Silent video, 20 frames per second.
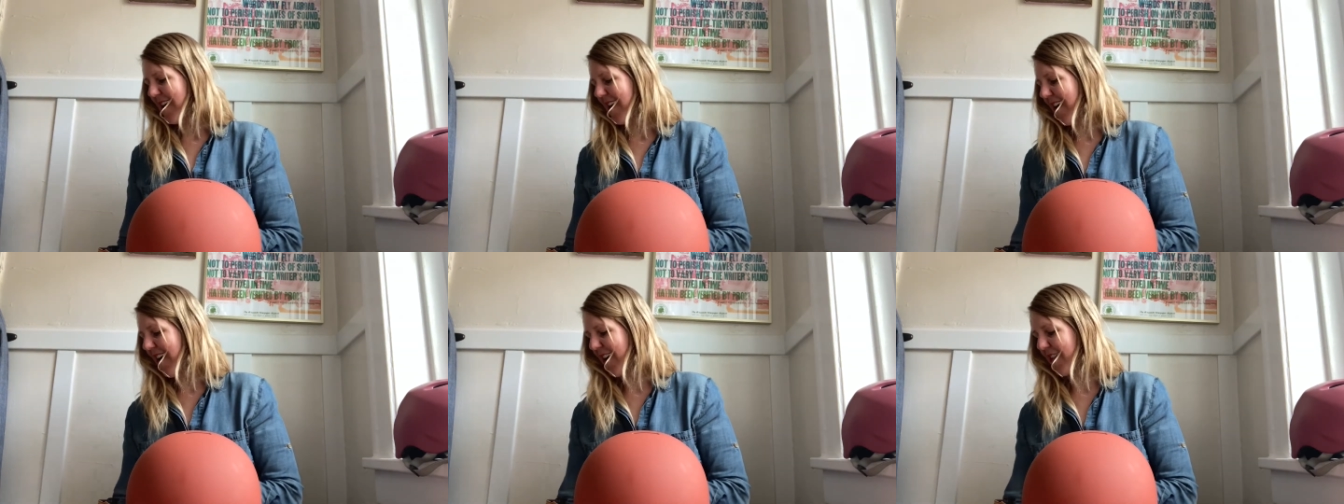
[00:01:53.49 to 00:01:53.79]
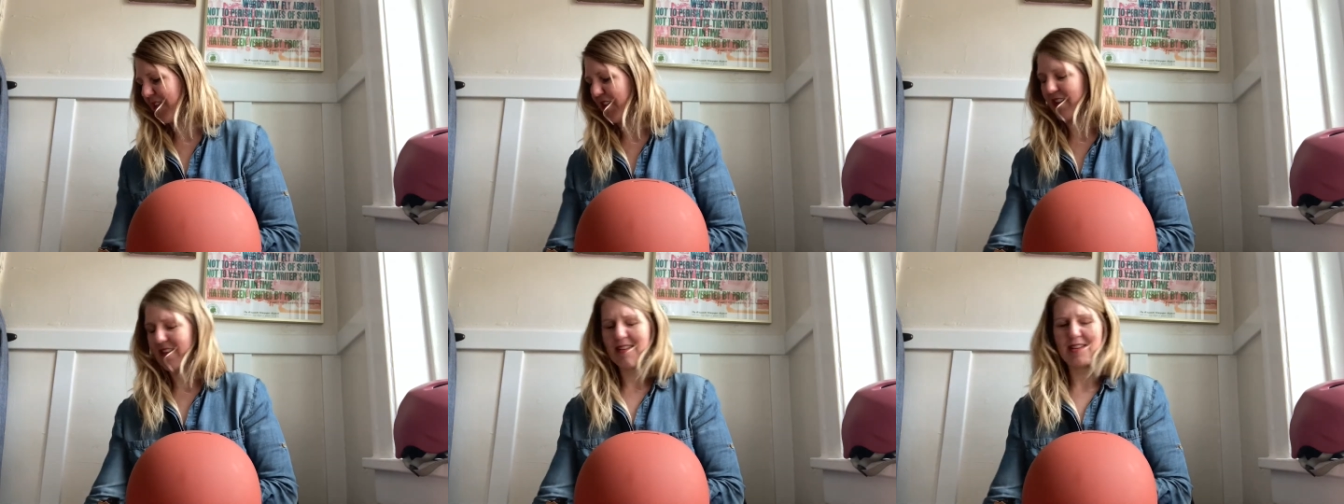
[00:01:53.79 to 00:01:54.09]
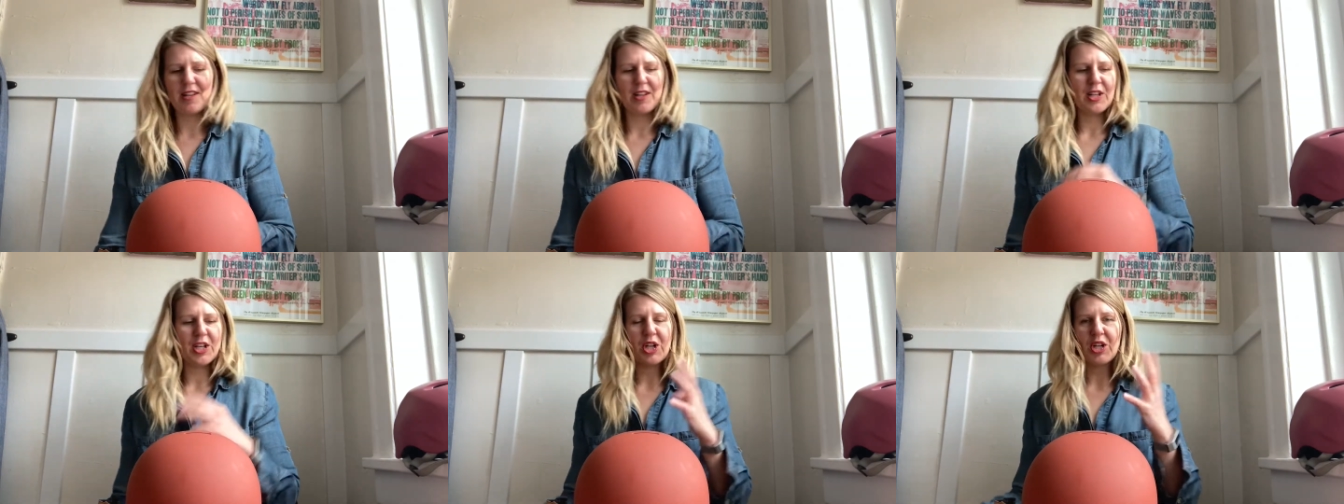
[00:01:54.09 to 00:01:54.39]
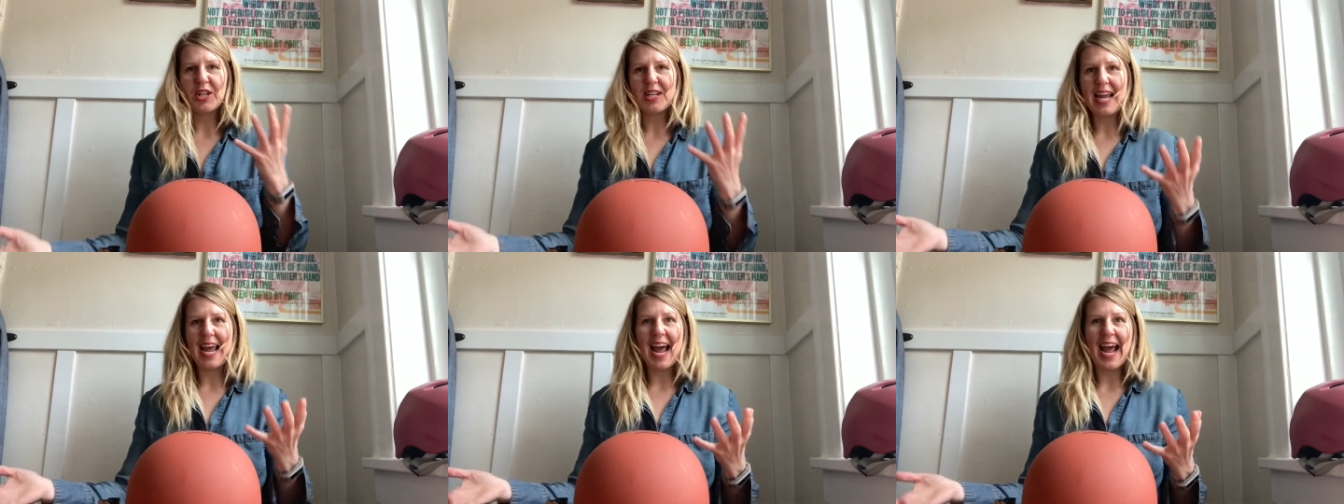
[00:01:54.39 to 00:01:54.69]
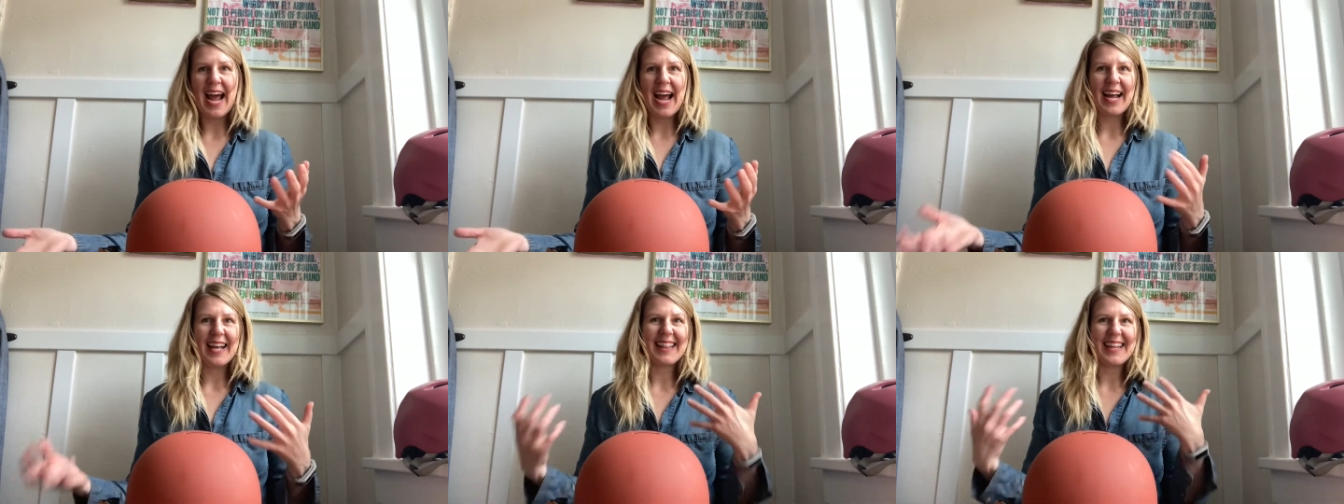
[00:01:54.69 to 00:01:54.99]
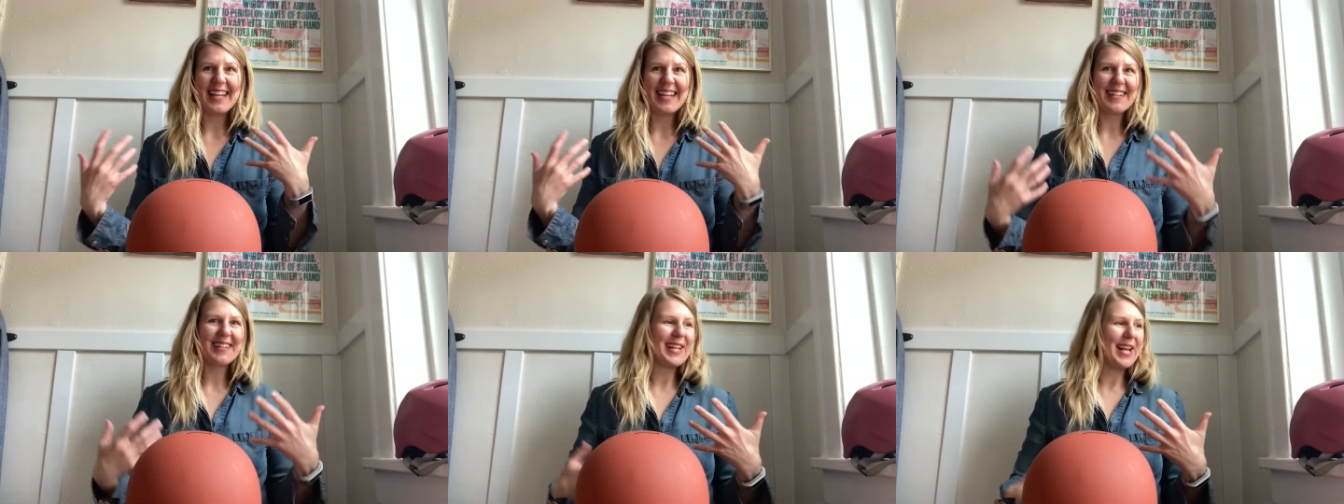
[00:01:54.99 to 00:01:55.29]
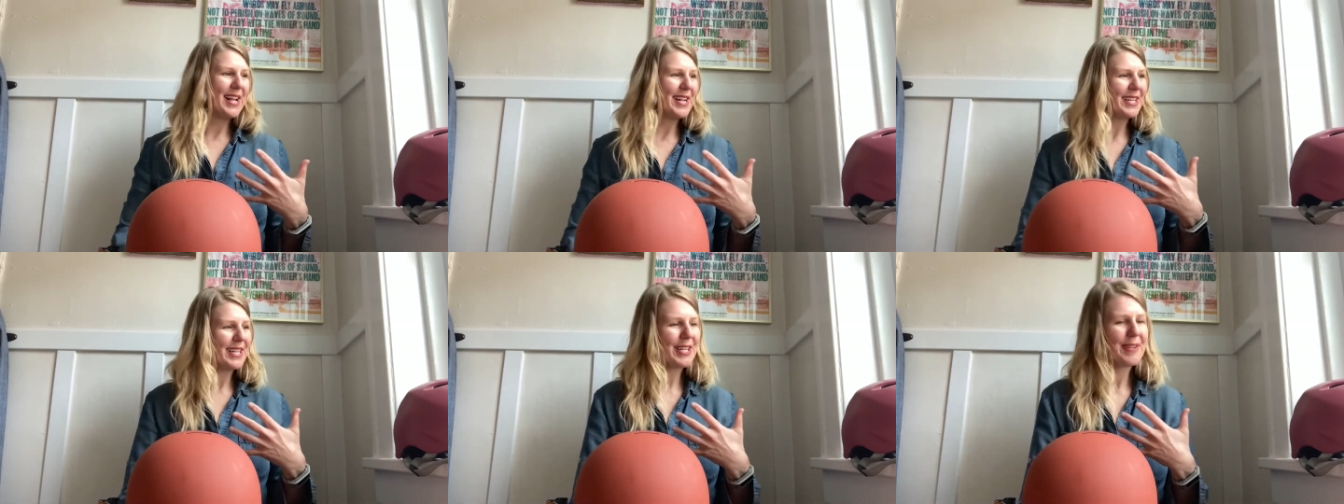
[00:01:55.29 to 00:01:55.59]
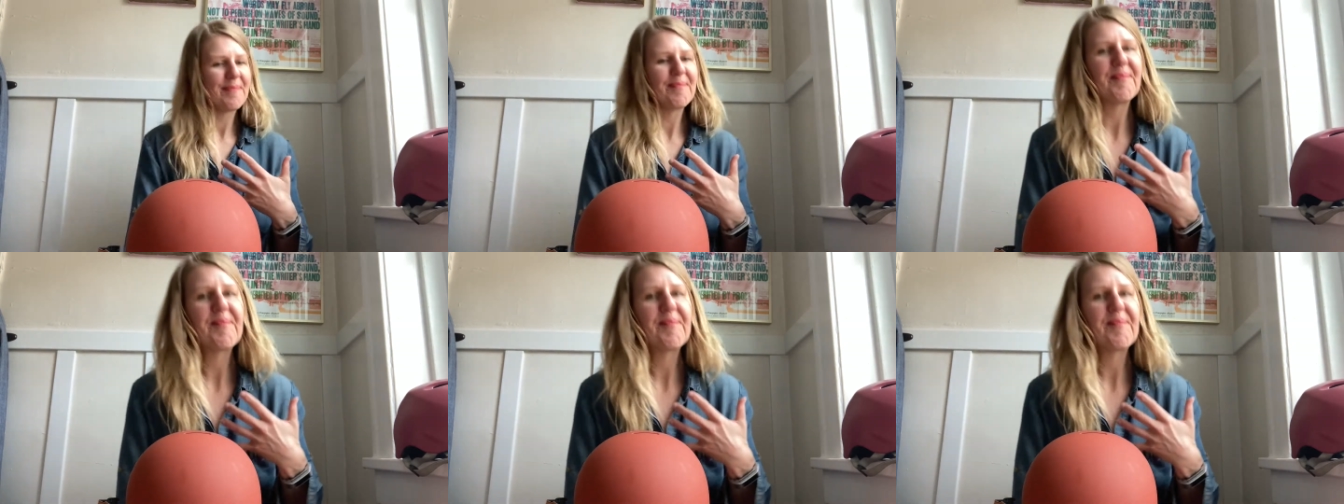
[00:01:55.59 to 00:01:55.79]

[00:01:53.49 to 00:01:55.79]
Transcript: on this little tag they sent.